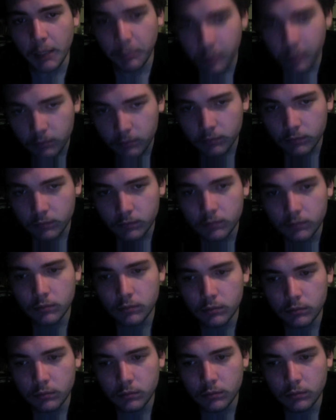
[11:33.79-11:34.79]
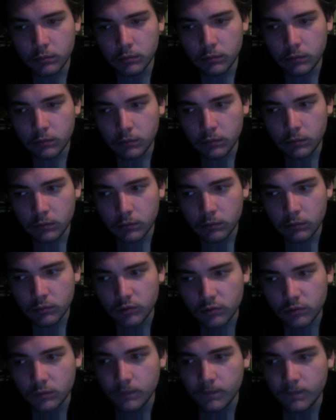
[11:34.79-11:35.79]
Have you put it in me?
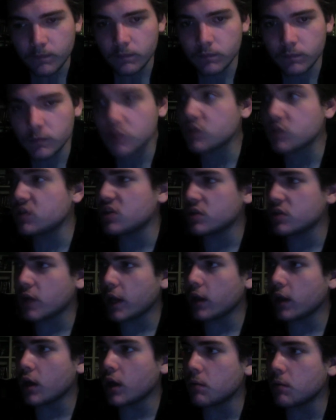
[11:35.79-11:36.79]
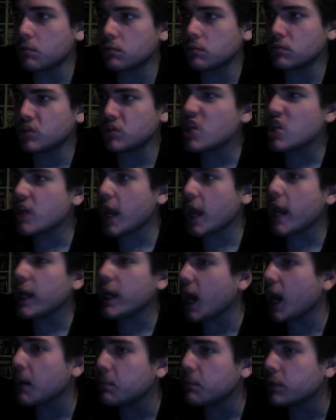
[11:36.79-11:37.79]
Whichever way you like it. I
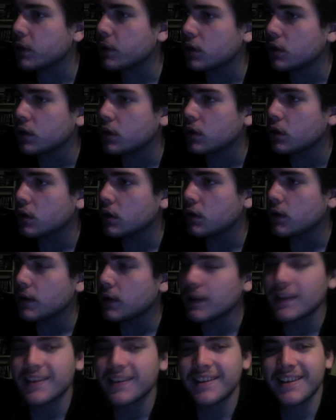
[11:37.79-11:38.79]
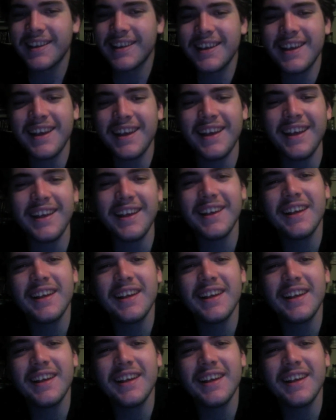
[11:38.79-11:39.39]
just care.